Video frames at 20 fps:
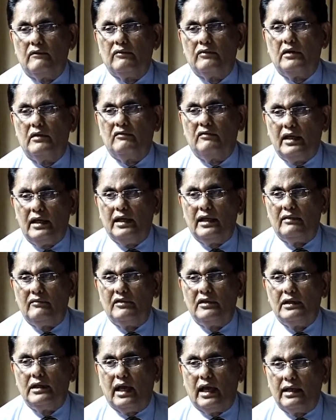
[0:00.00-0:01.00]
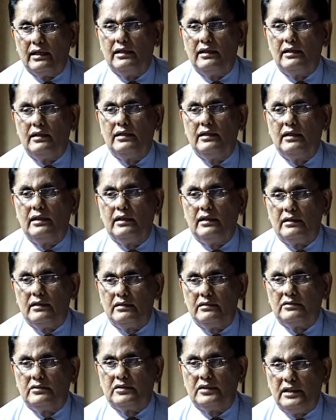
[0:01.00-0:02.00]
the way we handle
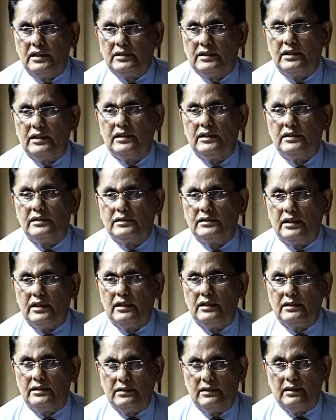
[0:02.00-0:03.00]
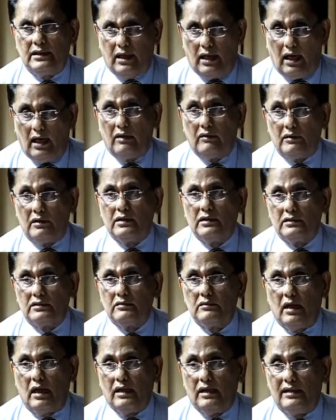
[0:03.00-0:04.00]
treaties in our
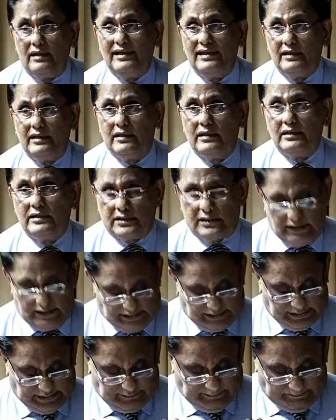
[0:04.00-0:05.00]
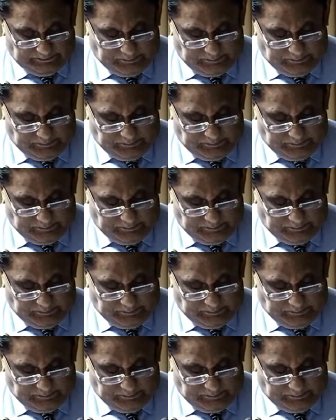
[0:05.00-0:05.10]
legal system.